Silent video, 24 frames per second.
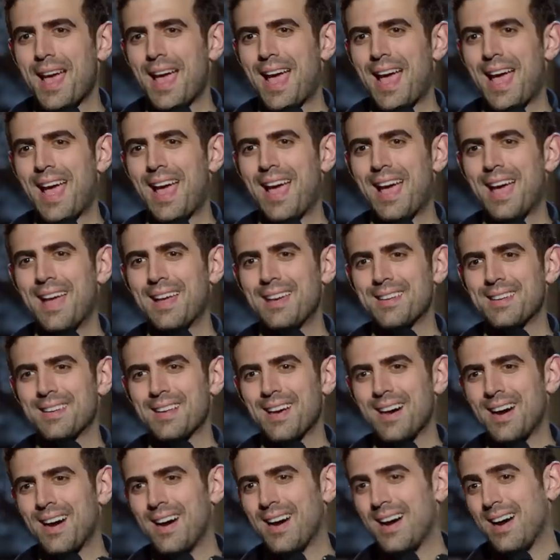And
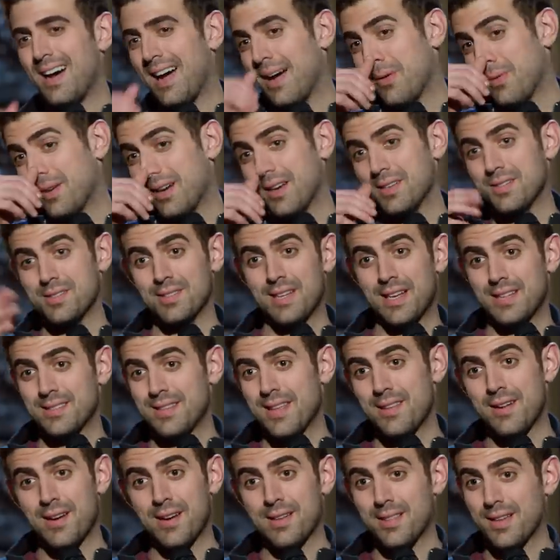I went on stage
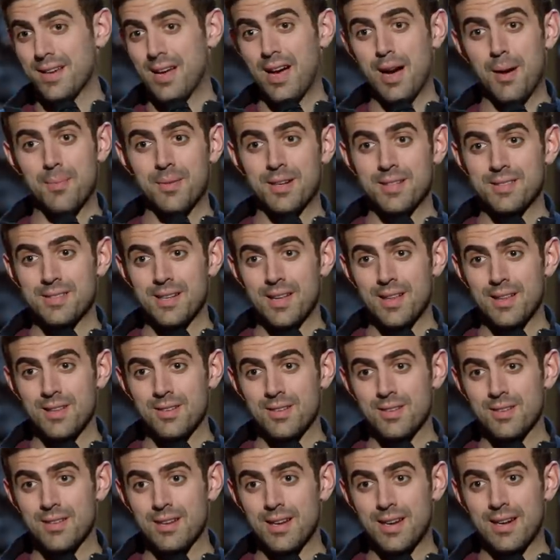that night at the Comedy
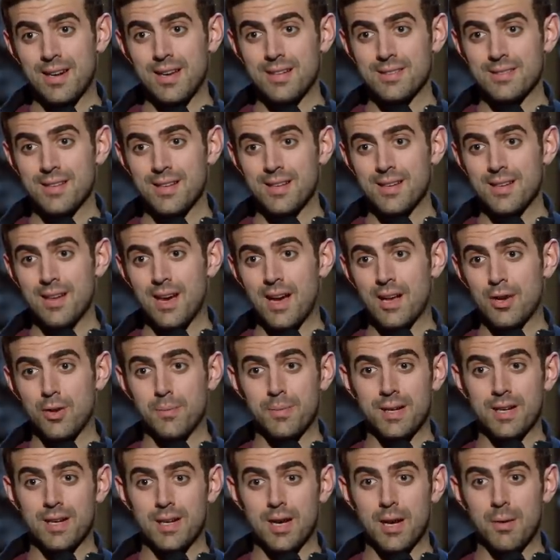Cellar, and I said, I don't
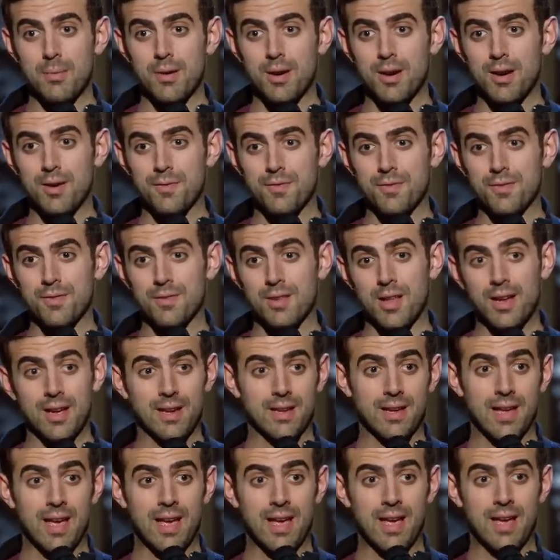mean to come off
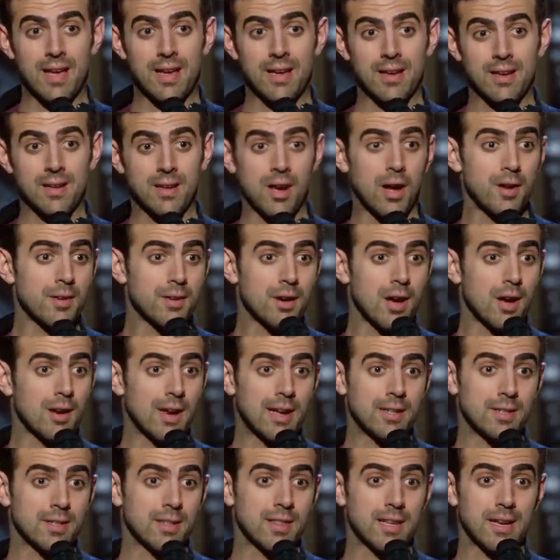like a gun nut.
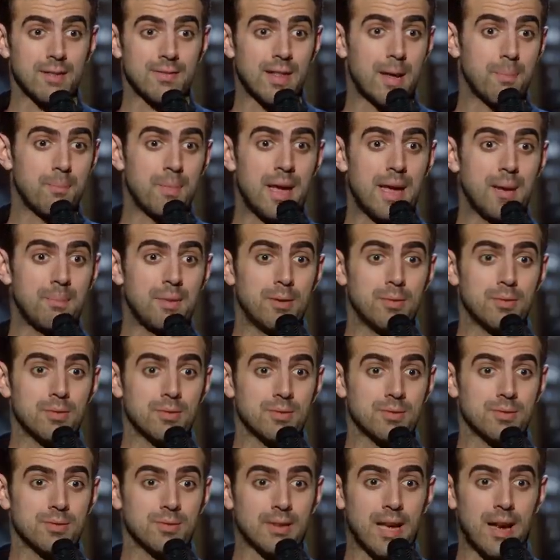I just think if that baby
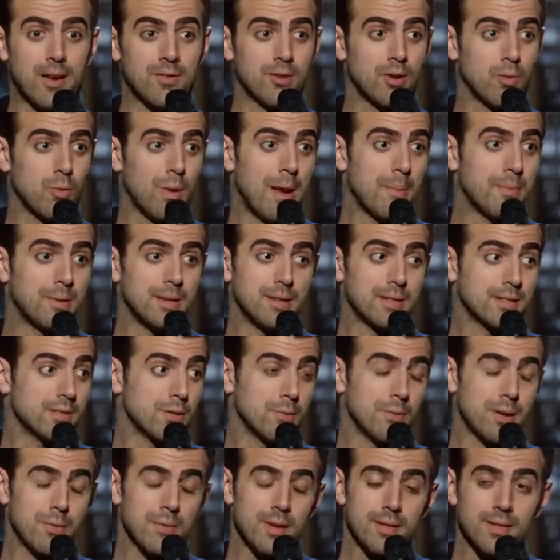was carrying a weapon, he'd still
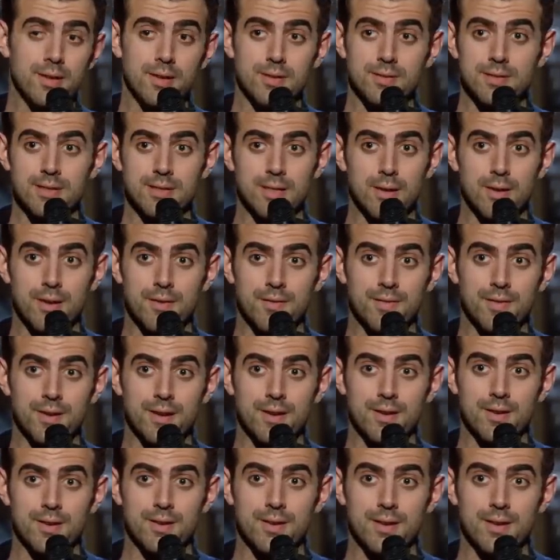be with us. That's how I feel.